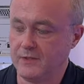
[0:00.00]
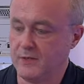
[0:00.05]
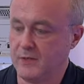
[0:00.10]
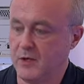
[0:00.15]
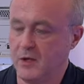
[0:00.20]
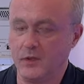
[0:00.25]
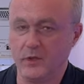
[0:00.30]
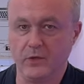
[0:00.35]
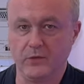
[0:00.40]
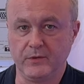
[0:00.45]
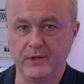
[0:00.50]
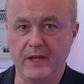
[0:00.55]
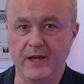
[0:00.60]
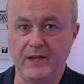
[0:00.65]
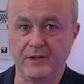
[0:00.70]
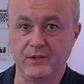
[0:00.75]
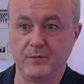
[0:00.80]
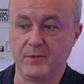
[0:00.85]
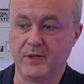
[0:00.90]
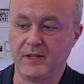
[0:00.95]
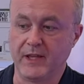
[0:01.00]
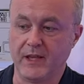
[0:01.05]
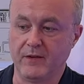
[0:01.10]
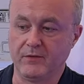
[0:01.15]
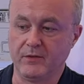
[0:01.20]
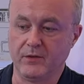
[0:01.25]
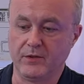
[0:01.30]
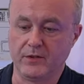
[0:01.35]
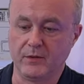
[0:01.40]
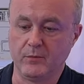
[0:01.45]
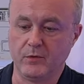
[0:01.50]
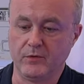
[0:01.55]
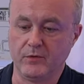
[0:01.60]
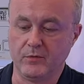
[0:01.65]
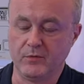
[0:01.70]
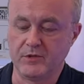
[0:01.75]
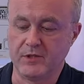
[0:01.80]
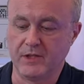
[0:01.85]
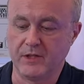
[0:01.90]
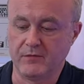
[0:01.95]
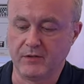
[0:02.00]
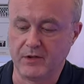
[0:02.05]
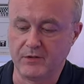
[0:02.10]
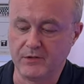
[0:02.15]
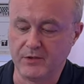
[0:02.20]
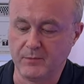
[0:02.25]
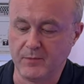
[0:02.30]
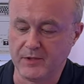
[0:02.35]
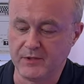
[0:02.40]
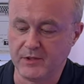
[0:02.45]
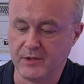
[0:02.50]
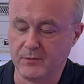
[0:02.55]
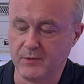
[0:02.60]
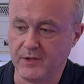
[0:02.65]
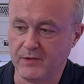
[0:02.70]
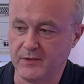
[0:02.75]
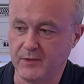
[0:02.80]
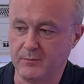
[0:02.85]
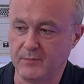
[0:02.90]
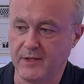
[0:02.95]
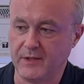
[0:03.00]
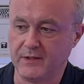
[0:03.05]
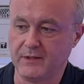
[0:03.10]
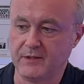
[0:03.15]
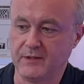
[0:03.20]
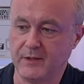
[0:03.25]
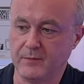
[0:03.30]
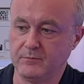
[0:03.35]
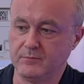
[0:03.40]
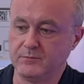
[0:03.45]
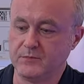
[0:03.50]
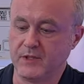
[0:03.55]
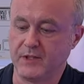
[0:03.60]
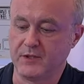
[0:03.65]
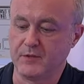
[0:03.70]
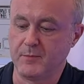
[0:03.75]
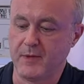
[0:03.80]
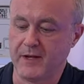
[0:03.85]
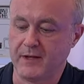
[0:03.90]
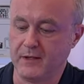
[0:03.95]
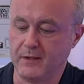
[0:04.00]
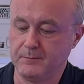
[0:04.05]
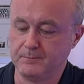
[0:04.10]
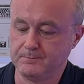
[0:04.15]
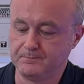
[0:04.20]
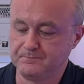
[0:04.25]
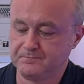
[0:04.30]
Although, yeah, I should be careful not to move the machine around too much, otherwise it might um, touch metal.